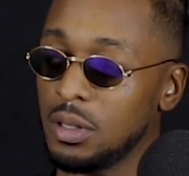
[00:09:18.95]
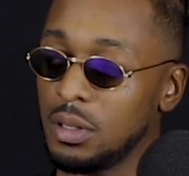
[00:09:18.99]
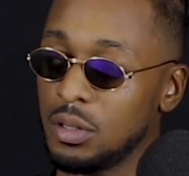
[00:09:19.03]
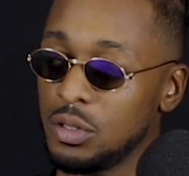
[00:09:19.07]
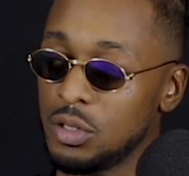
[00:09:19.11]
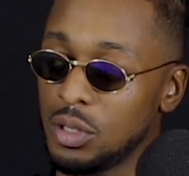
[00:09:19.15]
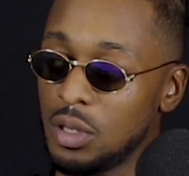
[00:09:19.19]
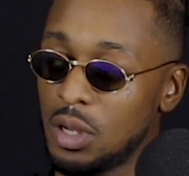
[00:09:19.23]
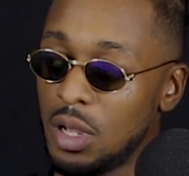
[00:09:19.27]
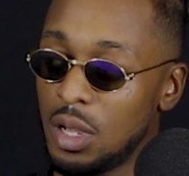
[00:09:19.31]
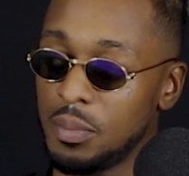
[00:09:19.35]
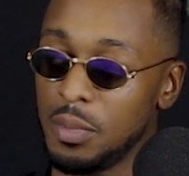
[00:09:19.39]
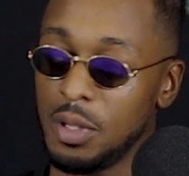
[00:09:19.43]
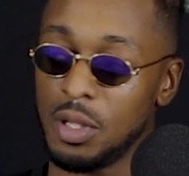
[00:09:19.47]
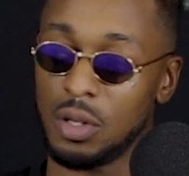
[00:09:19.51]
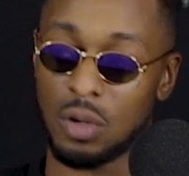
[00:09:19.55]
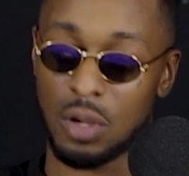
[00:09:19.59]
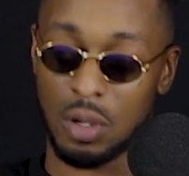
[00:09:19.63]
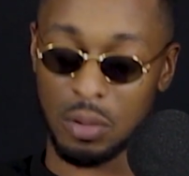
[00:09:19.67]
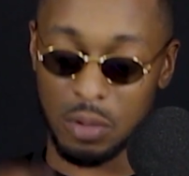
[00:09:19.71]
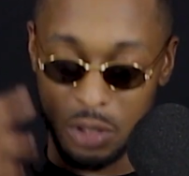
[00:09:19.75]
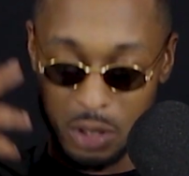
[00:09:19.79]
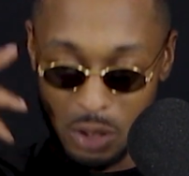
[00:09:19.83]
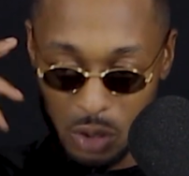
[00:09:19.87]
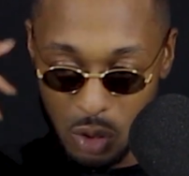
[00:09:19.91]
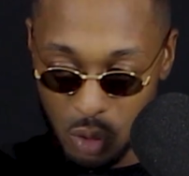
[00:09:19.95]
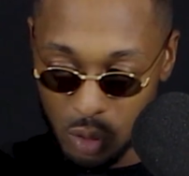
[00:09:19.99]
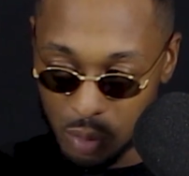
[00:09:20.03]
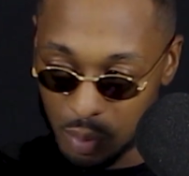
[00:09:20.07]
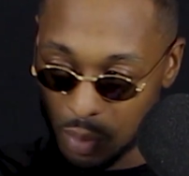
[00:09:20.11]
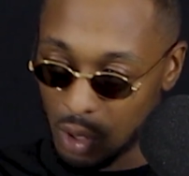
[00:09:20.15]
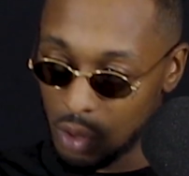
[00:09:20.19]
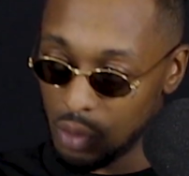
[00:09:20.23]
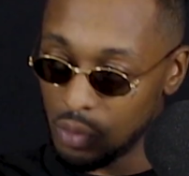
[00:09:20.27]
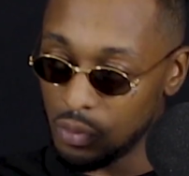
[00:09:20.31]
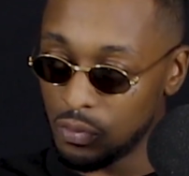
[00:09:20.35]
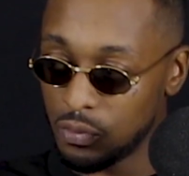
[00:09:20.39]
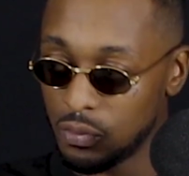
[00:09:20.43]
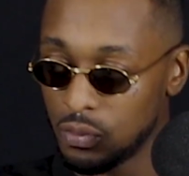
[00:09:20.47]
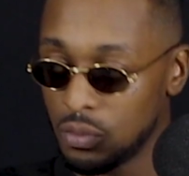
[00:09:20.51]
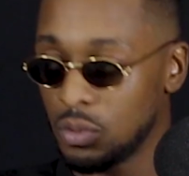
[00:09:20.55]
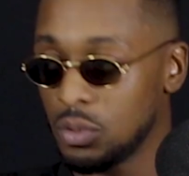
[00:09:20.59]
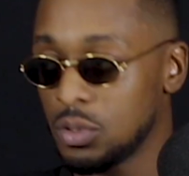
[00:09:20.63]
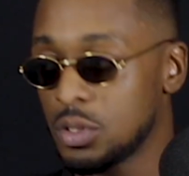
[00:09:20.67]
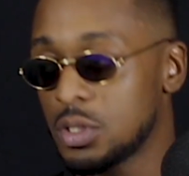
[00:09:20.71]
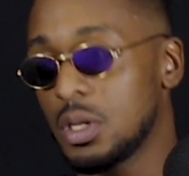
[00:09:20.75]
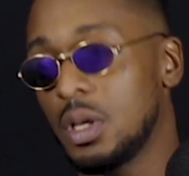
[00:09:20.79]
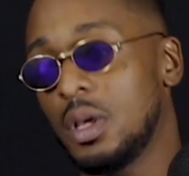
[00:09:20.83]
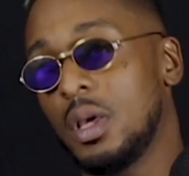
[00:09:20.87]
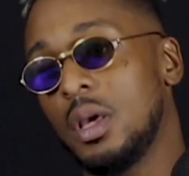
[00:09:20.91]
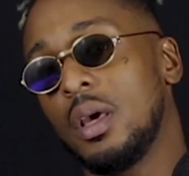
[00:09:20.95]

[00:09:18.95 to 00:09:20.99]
Do you know what I mean? I'm going to go with my own thoughts.